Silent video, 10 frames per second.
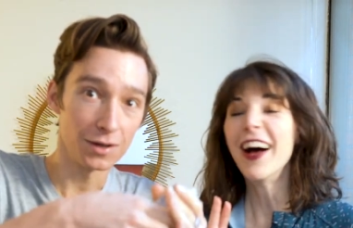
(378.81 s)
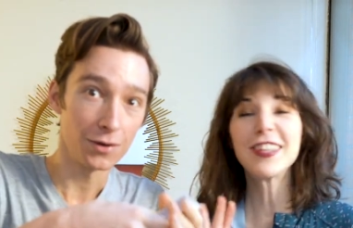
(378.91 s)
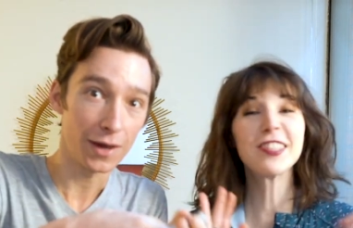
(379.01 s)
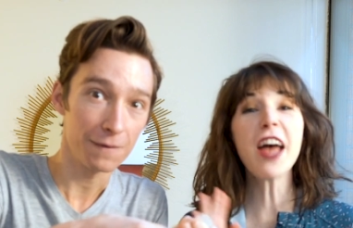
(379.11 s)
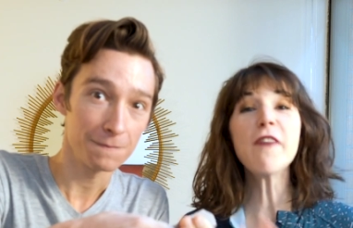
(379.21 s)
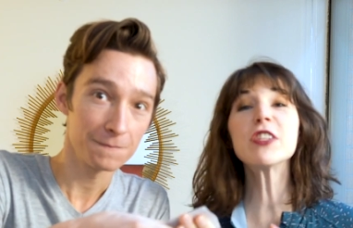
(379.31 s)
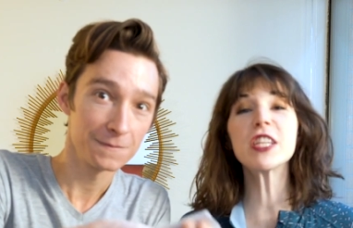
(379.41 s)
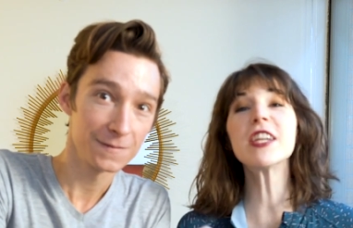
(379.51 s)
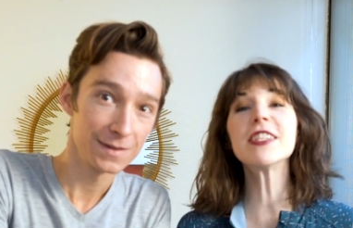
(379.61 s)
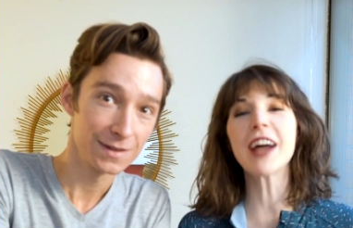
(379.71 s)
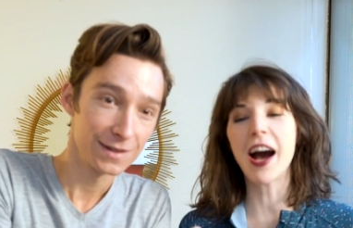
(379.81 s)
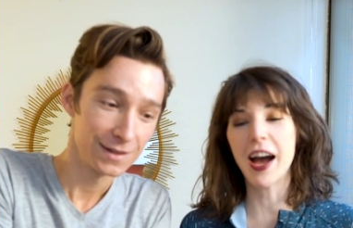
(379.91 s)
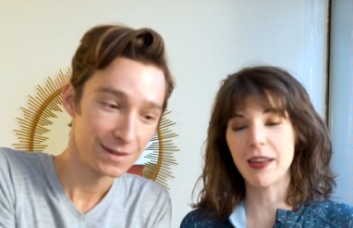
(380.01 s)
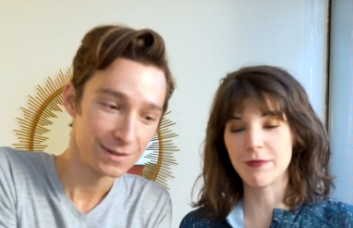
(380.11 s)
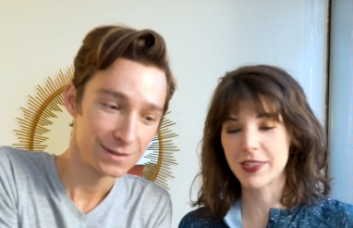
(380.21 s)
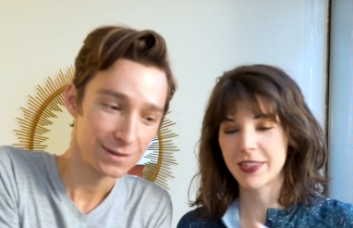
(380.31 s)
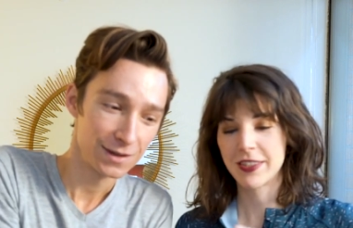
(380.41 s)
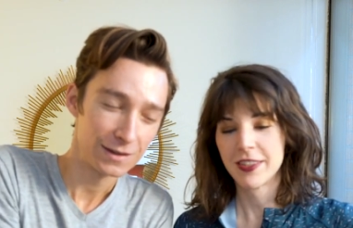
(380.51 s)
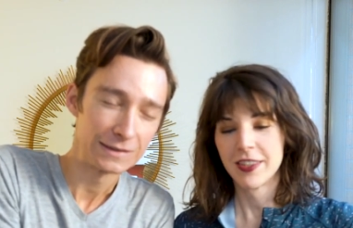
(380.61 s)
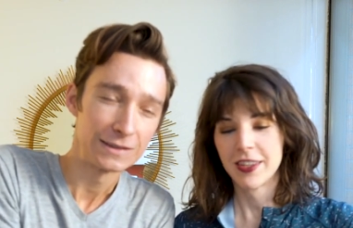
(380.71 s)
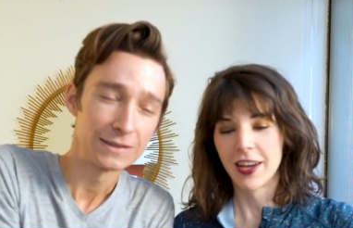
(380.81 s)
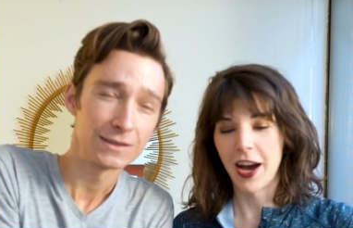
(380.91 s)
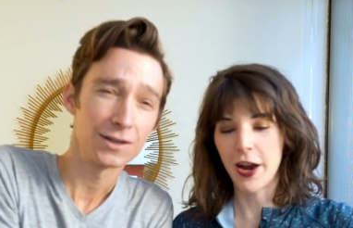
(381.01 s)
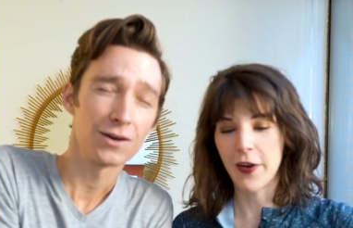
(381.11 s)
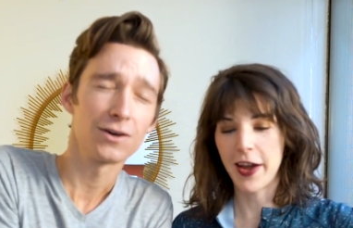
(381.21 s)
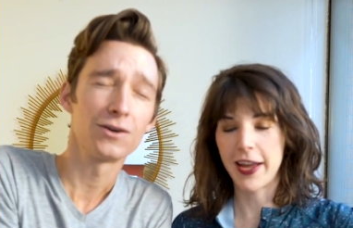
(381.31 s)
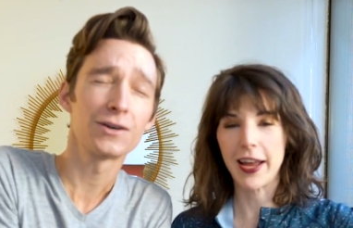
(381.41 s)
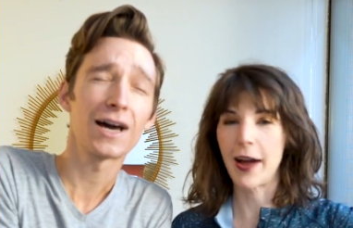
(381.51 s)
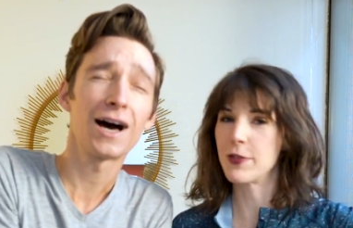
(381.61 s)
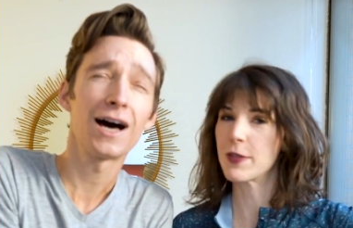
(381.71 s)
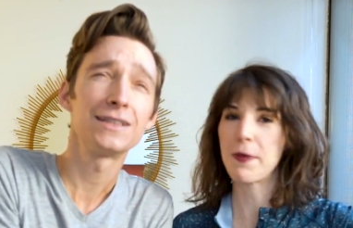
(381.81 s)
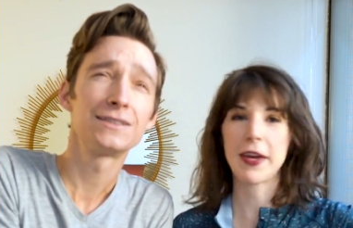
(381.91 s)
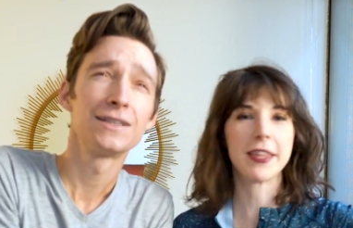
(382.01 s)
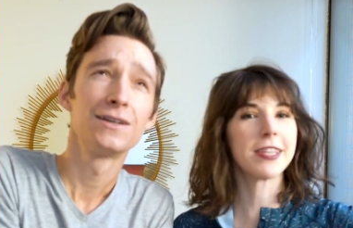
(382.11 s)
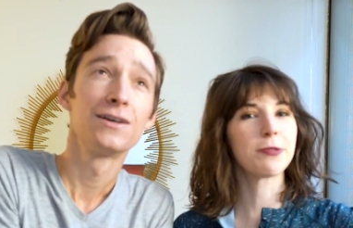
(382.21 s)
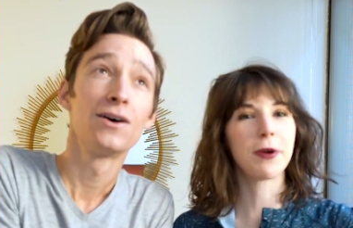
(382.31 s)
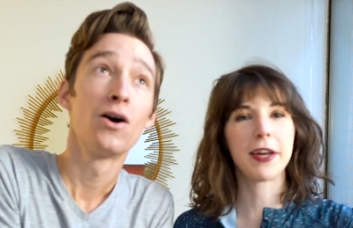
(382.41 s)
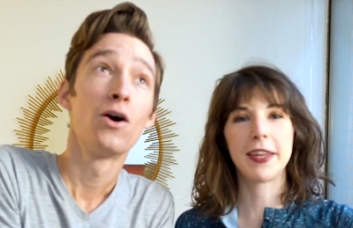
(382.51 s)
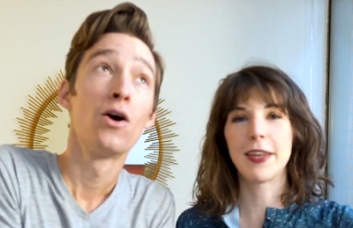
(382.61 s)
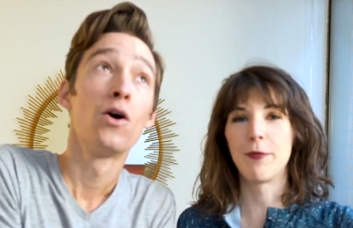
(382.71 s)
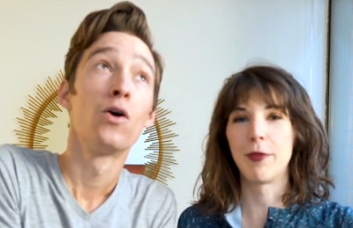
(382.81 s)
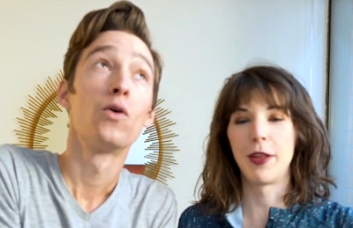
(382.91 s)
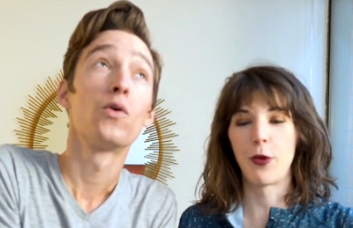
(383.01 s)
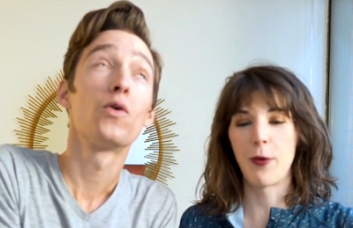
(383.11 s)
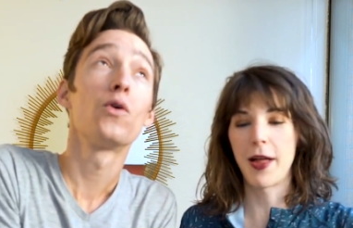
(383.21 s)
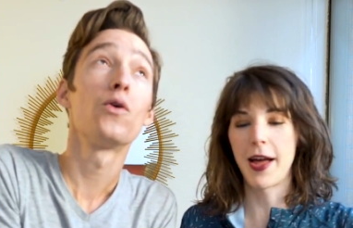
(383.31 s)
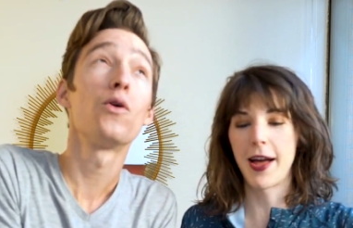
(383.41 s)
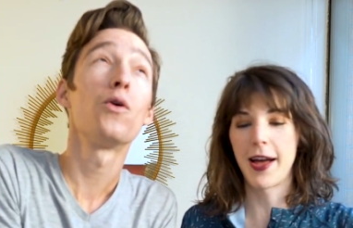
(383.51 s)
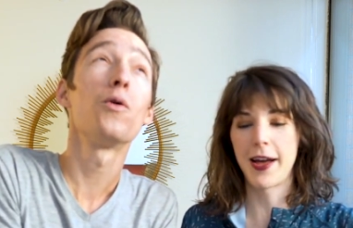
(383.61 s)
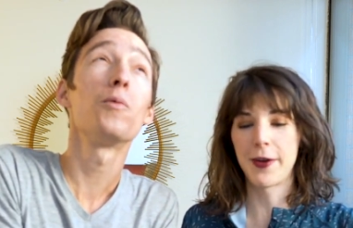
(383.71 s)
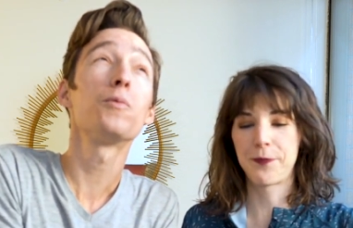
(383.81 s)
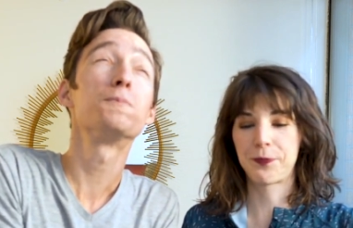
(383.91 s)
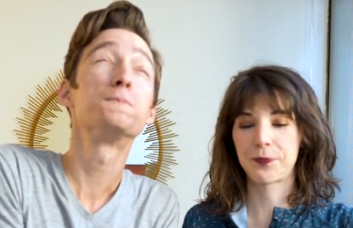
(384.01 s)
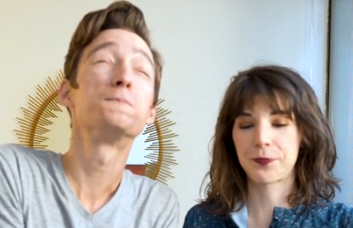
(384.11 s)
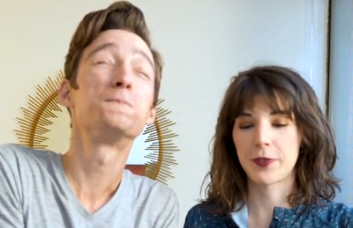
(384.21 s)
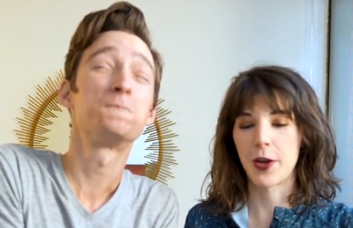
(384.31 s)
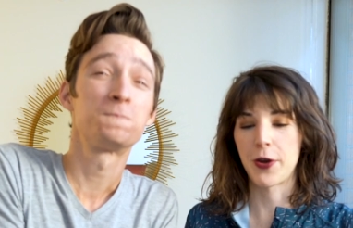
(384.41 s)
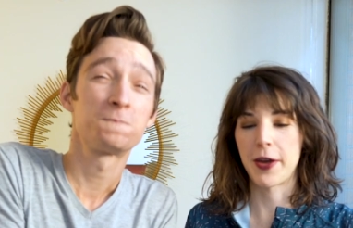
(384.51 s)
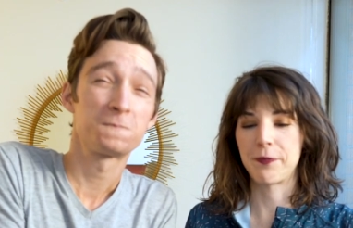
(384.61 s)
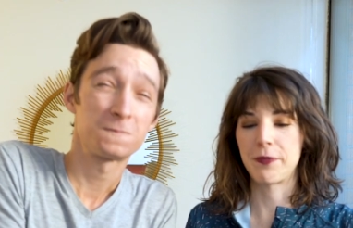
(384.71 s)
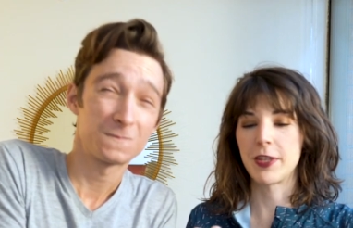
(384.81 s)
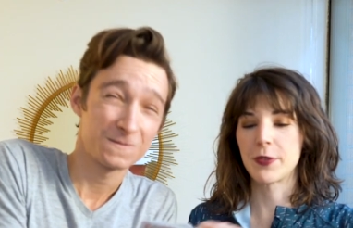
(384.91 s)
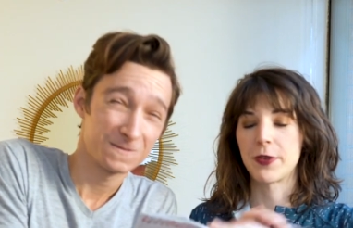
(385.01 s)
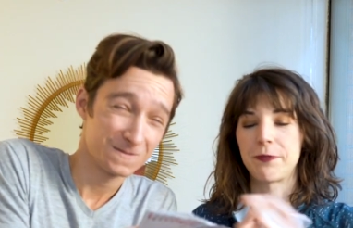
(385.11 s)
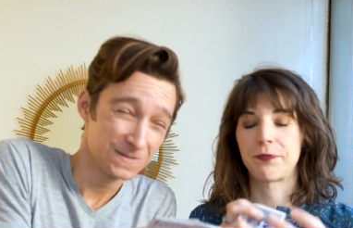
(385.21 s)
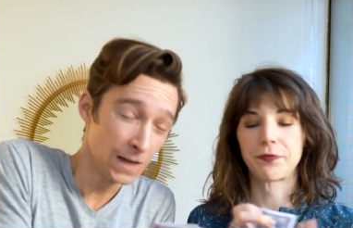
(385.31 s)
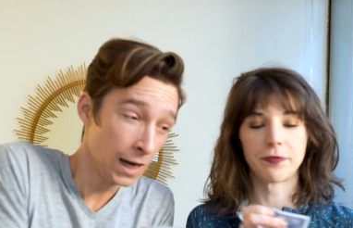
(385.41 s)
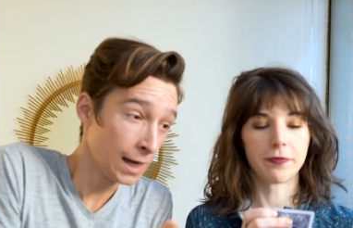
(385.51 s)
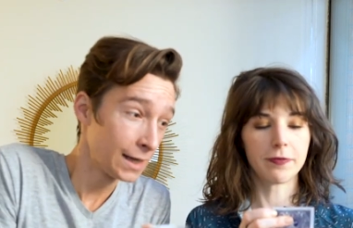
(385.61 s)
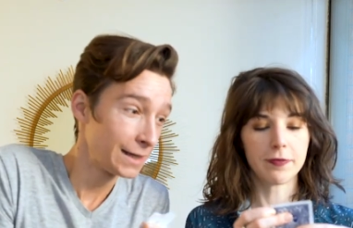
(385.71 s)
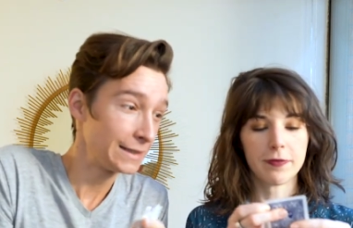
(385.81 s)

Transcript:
Speaker 1: done. Okay. 17 times. All right, oh, I'm just picking this one. Oh. Blah, blah. Okay, this one. Duh.